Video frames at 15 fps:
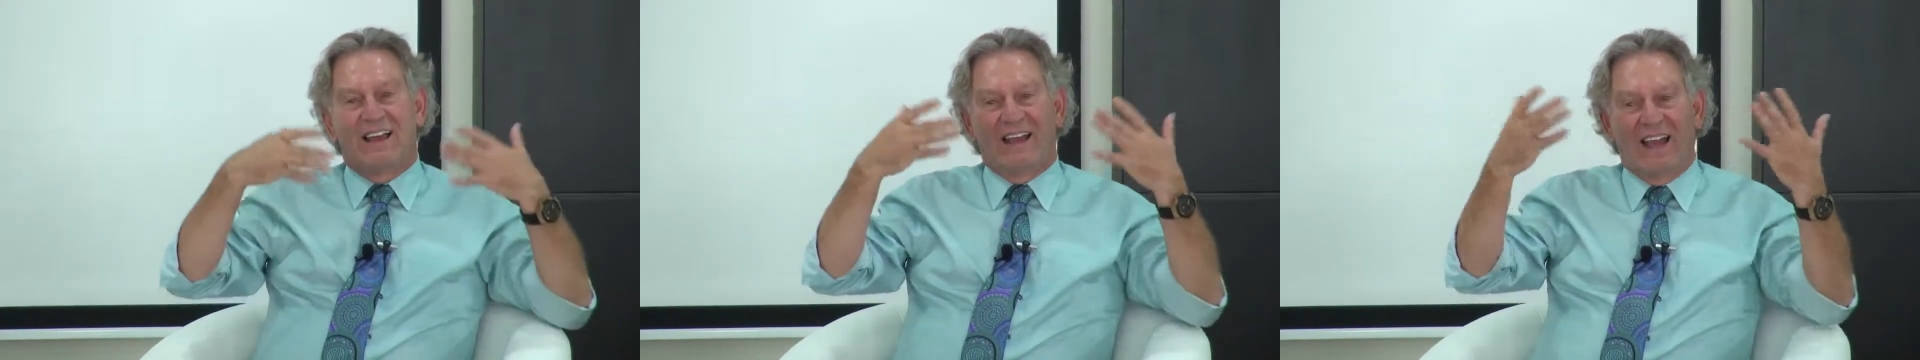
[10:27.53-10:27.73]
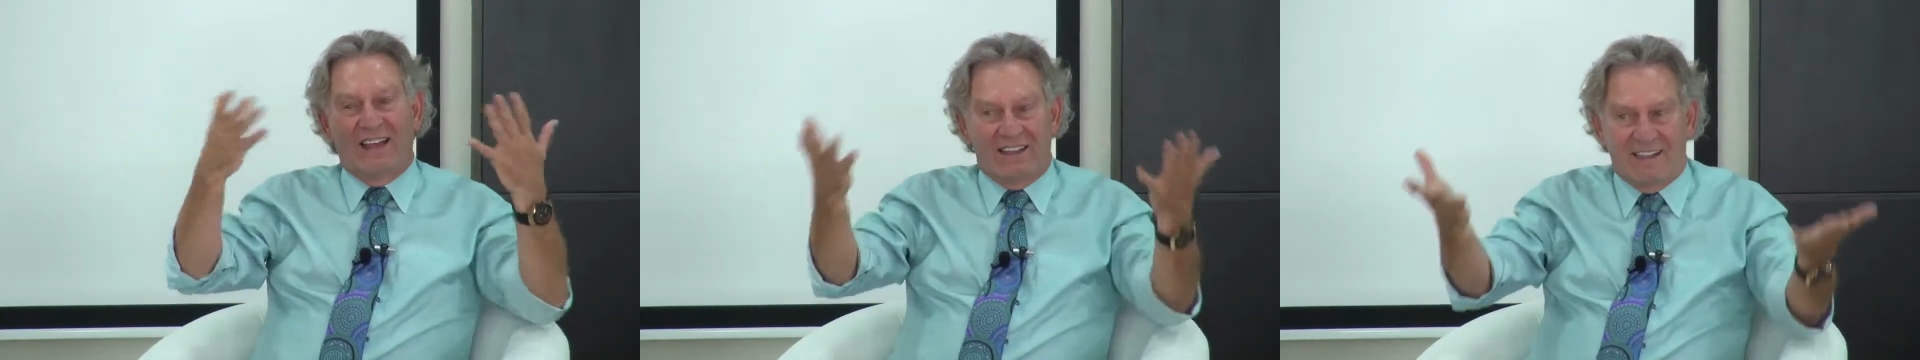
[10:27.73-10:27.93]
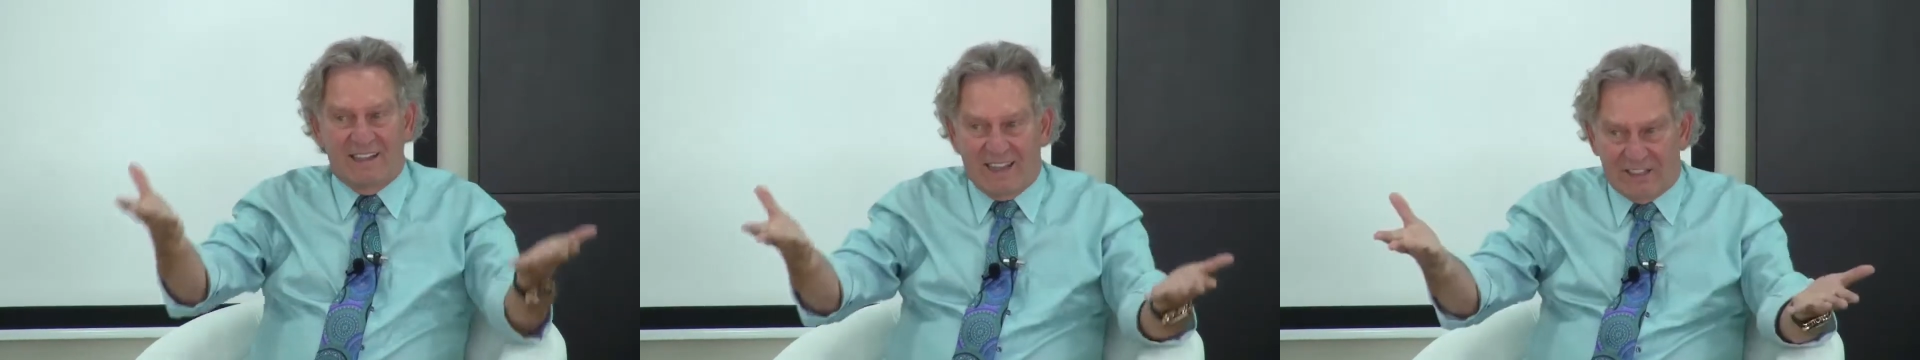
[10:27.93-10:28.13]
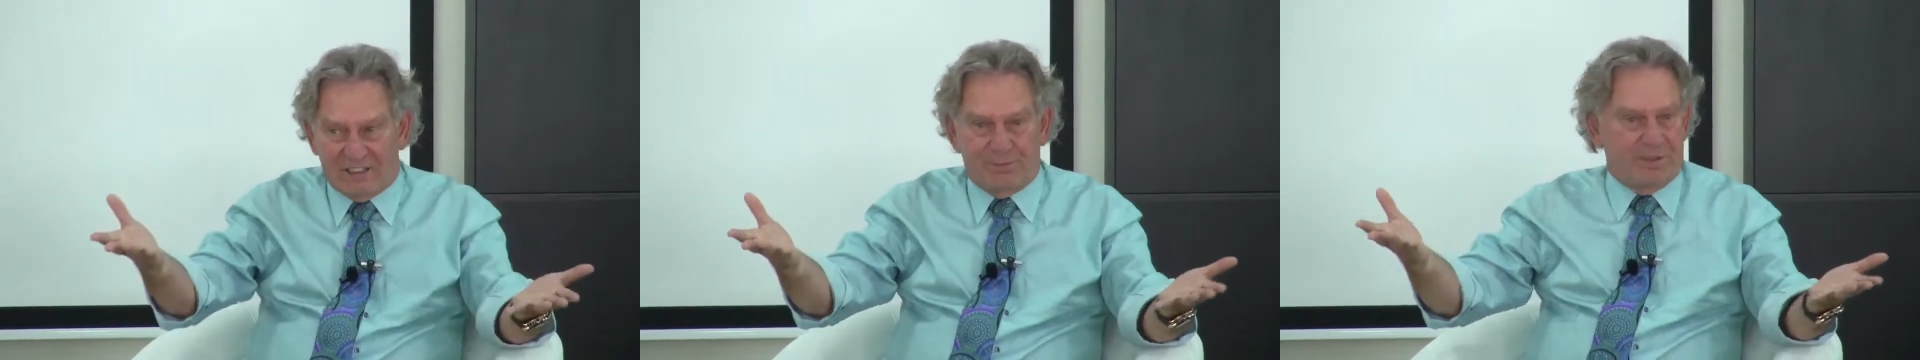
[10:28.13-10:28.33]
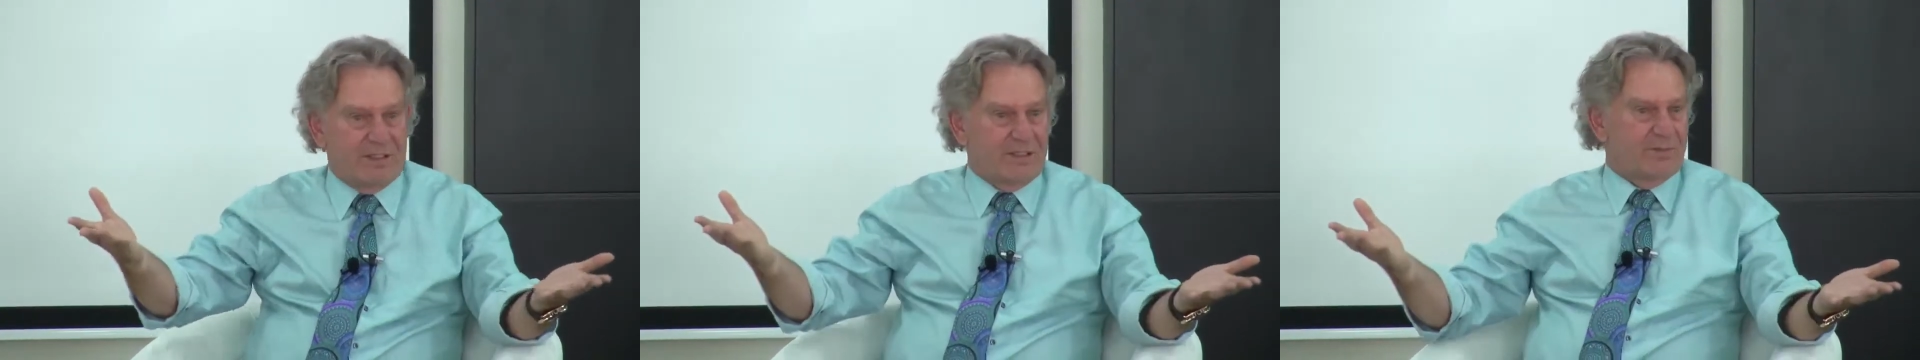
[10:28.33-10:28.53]
and then
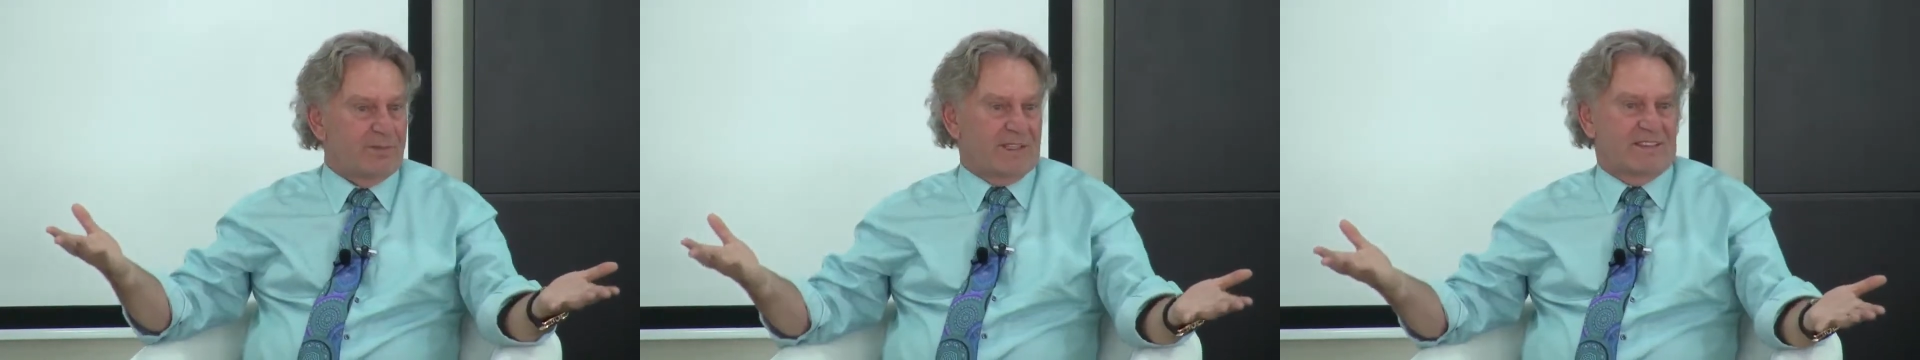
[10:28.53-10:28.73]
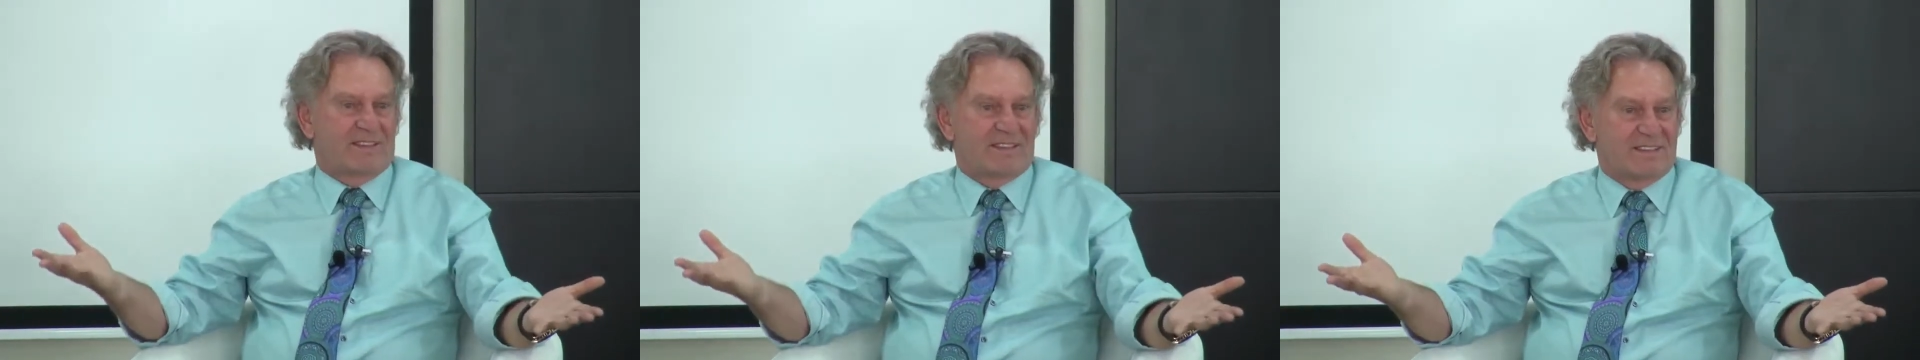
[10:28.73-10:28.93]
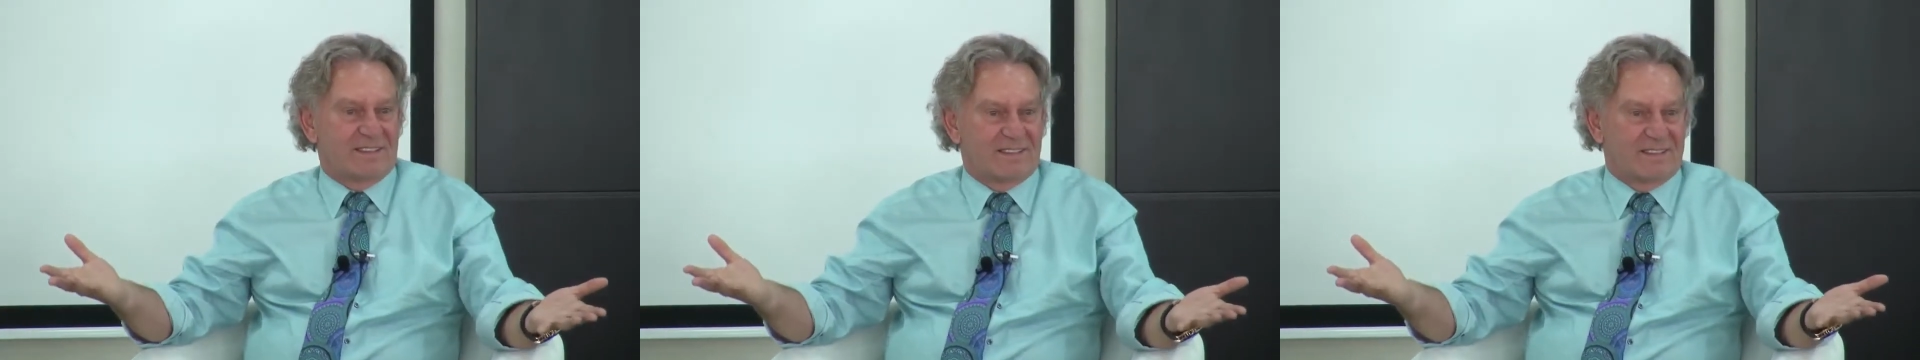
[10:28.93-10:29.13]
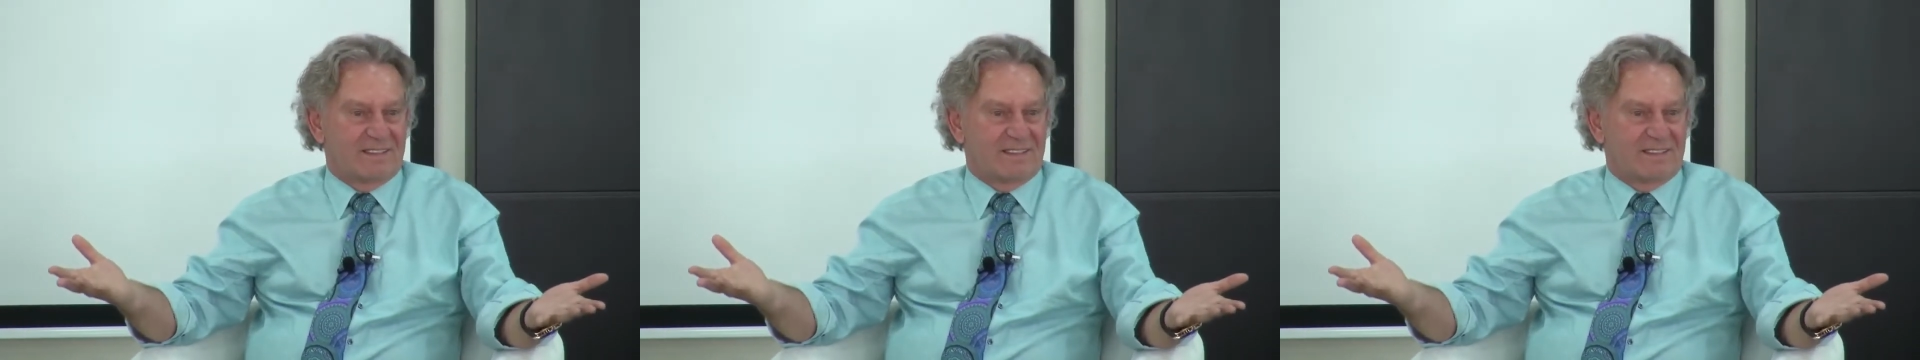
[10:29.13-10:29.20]
experiment.